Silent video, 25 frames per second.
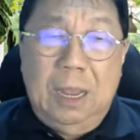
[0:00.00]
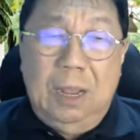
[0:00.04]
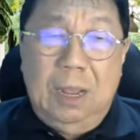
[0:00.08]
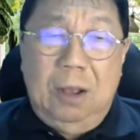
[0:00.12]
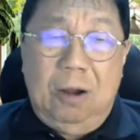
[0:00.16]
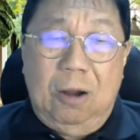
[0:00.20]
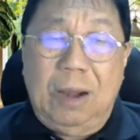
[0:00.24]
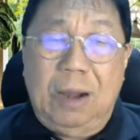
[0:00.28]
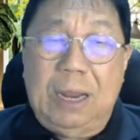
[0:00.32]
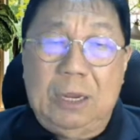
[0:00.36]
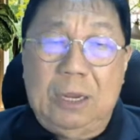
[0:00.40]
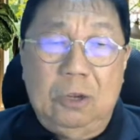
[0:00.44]

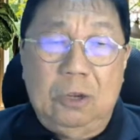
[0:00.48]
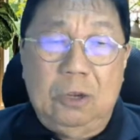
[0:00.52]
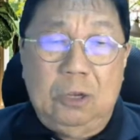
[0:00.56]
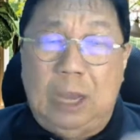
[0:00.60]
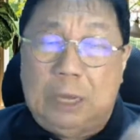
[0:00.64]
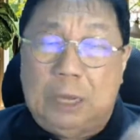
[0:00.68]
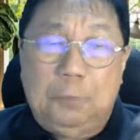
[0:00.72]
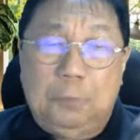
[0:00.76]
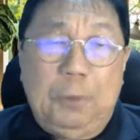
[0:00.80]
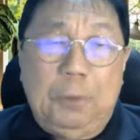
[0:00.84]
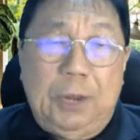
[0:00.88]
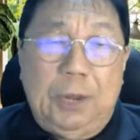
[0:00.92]
All right, you
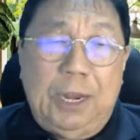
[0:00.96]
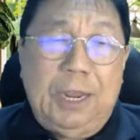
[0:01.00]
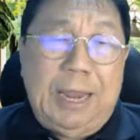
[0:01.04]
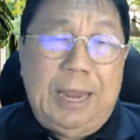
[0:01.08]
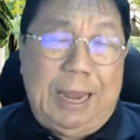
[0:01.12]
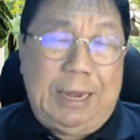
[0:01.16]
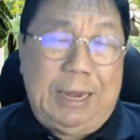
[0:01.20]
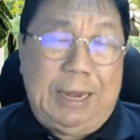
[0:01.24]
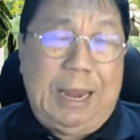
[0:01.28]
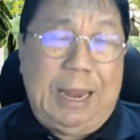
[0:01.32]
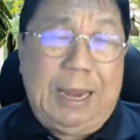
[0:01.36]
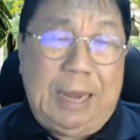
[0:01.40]
experience
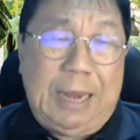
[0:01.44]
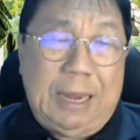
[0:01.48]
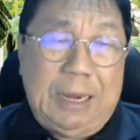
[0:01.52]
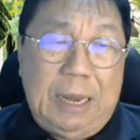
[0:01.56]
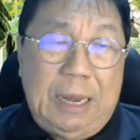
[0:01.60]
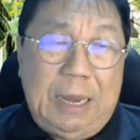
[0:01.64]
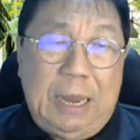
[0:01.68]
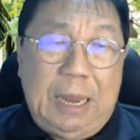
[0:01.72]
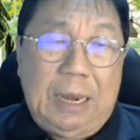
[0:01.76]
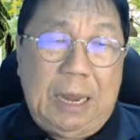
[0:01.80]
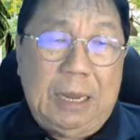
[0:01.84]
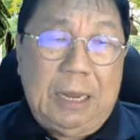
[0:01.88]
it, and
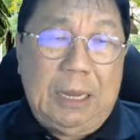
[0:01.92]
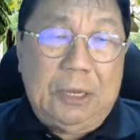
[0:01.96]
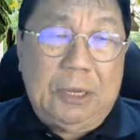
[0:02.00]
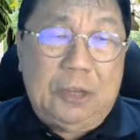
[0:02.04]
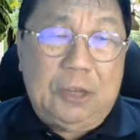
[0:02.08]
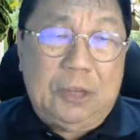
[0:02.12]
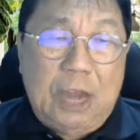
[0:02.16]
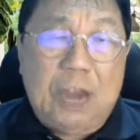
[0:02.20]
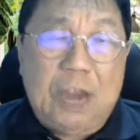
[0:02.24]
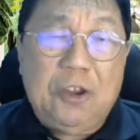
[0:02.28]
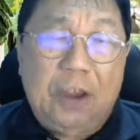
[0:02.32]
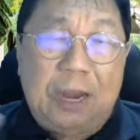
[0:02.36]
it
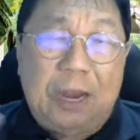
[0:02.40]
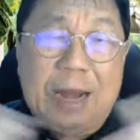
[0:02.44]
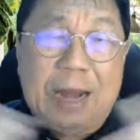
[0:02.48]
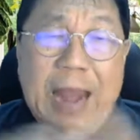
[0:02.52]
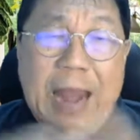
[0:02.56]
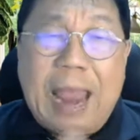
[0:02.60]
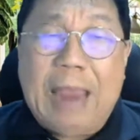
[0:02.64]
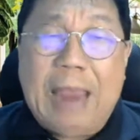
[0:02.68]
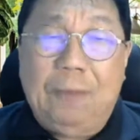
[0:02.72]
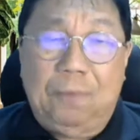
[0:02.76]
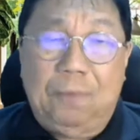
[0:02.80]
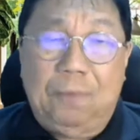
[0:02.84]
changed your
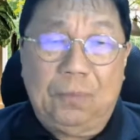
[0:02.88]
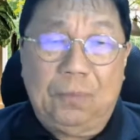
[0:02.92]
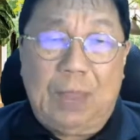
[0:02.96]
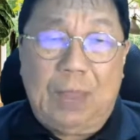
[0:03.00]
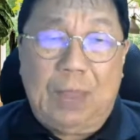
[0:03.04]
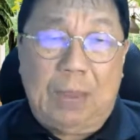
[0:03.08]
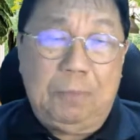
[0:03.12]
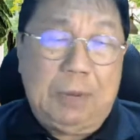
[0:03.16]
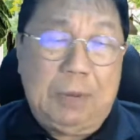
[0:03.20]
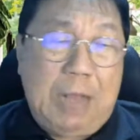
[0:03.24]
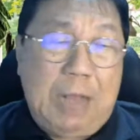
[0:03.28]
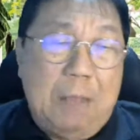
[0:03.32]
life. I
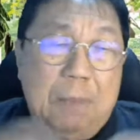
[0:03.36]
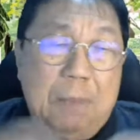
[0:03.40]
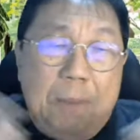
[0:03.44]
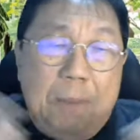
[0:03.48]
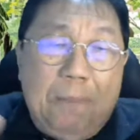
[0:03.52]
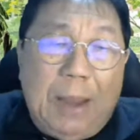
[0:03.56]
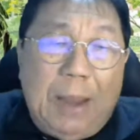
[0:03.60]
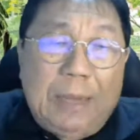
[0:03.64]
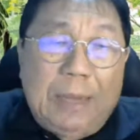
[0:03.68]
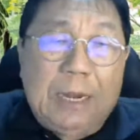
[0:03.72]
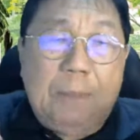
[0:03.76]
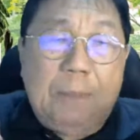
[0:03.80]
become a
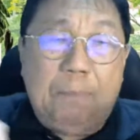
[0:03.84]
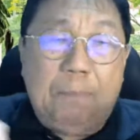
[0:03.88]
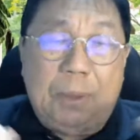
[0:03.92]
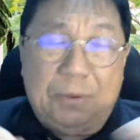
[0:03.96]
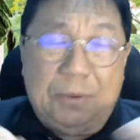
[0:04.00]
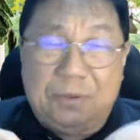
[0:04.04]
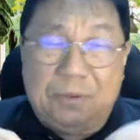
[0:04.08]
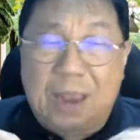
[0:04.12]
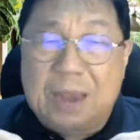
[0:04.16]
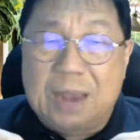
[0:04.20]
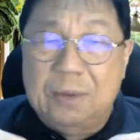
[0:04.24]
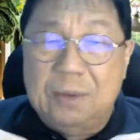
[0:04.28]
better
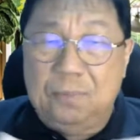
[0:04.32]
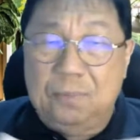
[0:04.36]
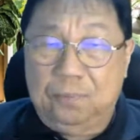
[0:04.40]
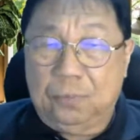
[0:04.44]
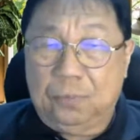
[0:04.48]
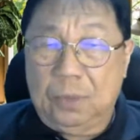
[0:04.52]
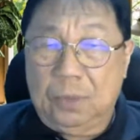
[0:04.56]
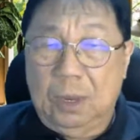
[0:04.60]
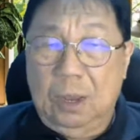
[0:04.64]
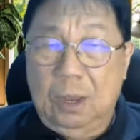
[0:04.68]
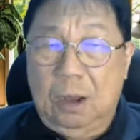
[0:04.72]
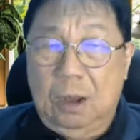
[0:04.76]
person.
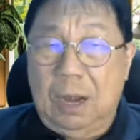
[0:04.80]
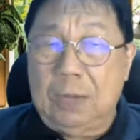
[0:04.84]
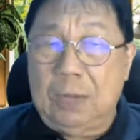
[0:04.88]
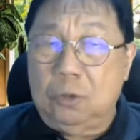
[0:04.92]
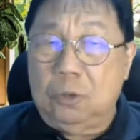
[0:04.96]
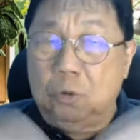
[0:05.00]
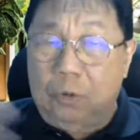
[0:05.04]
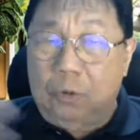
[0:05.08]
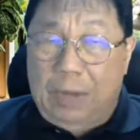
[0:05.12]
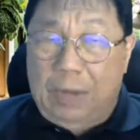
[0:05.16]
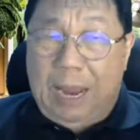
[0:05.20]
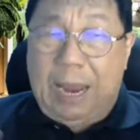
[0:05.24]
All right,
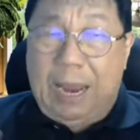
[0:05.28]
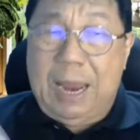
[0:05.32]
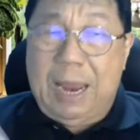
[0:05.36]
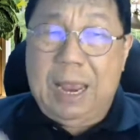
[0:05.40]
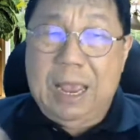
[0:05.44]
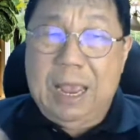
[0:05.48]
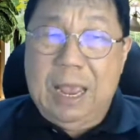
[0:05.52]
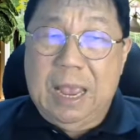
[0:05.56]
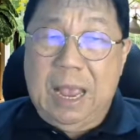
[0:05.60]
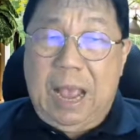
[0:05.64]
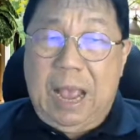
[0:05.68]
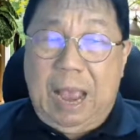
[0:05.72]
today
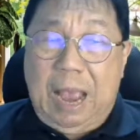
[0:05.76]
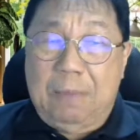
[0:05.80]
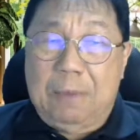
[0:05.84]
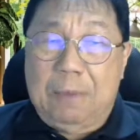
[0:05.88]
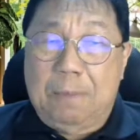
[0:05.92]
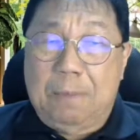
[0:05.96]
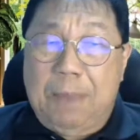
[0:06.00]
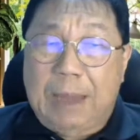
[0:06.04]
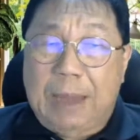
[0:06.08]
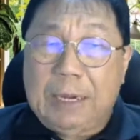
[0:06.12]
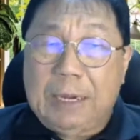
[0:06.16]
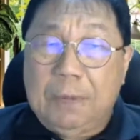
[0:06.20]
I'm a
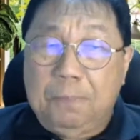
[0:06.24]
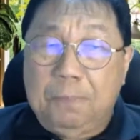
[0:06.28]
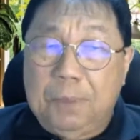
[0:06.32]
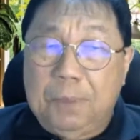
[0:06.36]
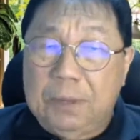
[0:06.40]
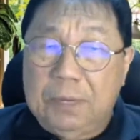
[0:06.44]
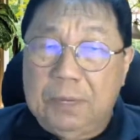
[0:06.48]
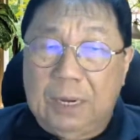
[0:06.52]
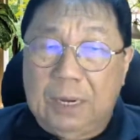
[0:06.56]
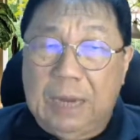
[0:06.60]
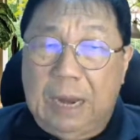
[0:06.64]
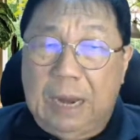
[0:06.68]
better
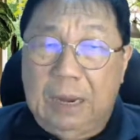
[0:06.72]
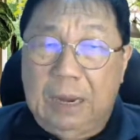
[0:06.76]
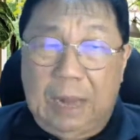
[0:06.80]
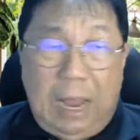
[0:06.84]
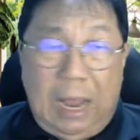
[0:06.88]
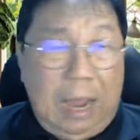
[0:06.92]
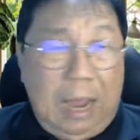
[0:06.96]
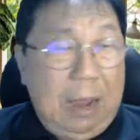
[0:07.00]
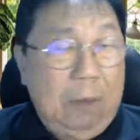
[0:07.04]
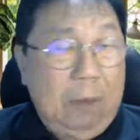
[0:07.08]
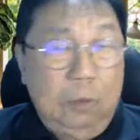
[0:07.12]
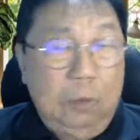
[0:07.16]
person.
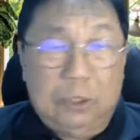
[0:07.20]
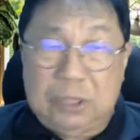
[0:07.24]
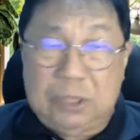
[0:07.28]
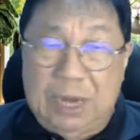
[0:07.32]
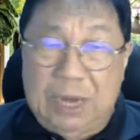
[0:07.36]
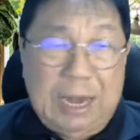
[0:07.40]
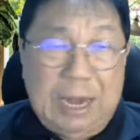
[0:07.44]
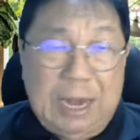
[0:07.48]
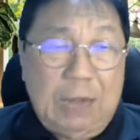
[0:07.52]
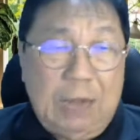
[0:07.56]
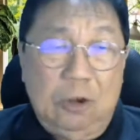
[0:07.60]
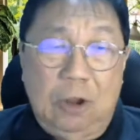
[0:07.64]
I would say
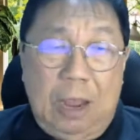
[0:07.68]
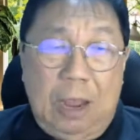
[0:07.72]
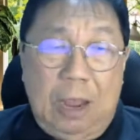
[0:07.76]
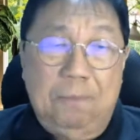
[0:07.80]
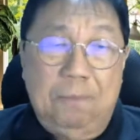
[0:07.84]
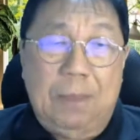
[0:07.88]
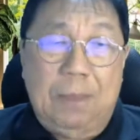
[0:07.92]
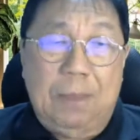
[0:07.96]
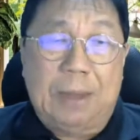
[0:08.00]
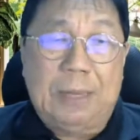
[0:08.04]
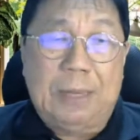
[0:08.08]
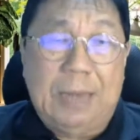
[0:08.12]
that I have
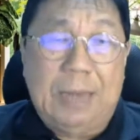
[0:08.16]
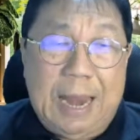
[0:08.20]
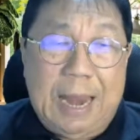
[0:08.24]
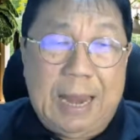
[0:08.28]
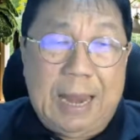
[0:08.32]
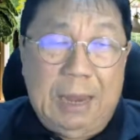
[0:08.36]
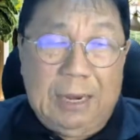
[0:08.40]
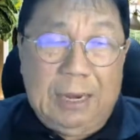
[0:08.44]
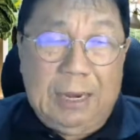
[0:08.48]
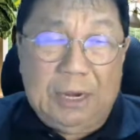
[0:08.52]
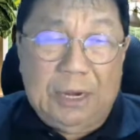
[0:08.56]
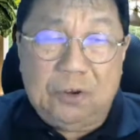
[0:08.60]
better
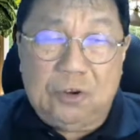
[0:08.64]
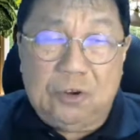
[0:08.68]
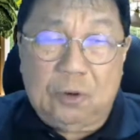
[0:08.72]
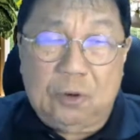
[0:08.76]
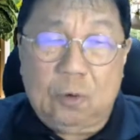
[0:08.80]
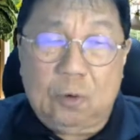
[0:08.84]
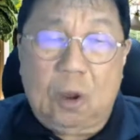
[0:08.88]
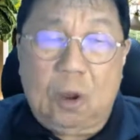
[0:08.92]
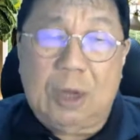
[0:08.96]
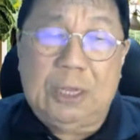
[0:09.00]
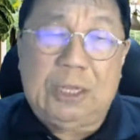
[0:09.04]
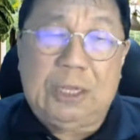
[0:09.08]
leadership
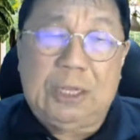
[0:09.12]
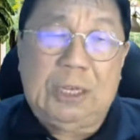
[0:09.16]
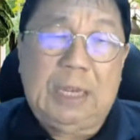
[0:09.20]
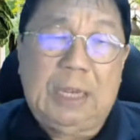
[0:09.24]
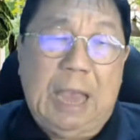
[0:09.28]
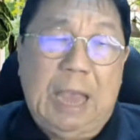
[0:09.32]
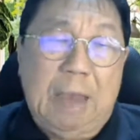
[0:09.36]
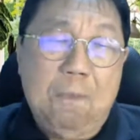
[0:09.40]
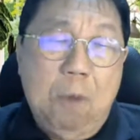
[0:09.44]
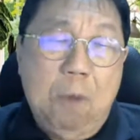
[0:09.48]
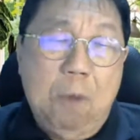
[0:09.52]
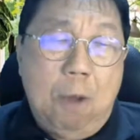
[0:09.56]
quality.
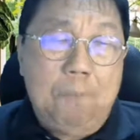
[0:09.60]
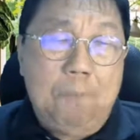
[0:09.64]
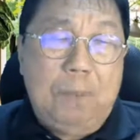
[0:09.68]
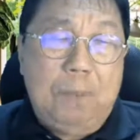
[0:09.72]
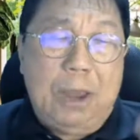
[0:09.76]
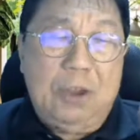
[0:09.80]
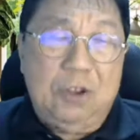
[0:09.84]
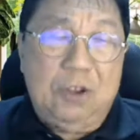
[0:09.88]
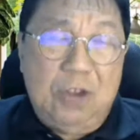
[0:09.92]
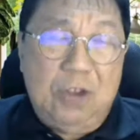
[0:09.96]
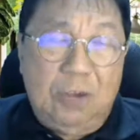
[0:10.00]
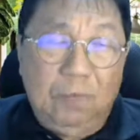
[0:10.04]
I'm more
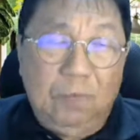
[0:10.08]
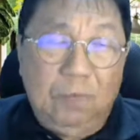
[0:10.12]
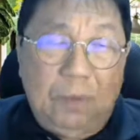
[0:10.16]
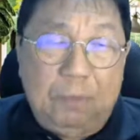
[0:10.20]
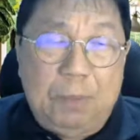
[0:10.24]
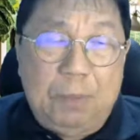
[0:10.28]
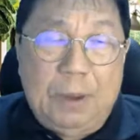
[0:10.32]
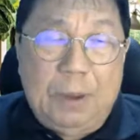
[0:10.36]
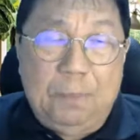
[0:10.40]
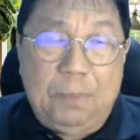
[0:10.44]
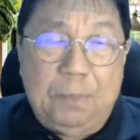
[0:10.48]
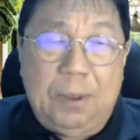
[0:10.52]
patient with
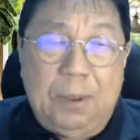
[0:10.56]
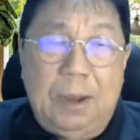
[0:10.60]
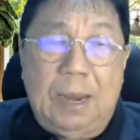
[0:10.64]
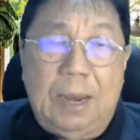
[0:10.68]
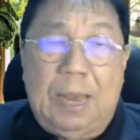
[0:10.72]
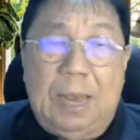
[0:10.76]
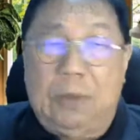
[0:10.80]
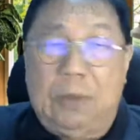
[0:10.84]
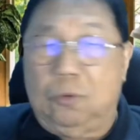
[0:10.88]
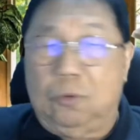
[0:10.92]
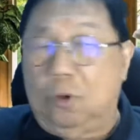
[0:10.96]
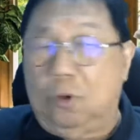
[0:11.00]
people
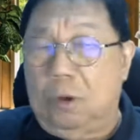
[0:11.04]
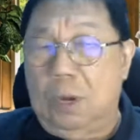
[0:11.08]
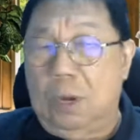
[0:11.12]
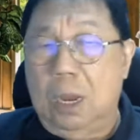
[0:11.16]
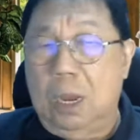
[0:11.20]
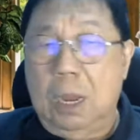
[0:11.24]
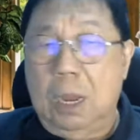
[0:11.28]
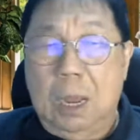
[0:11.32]
and so on.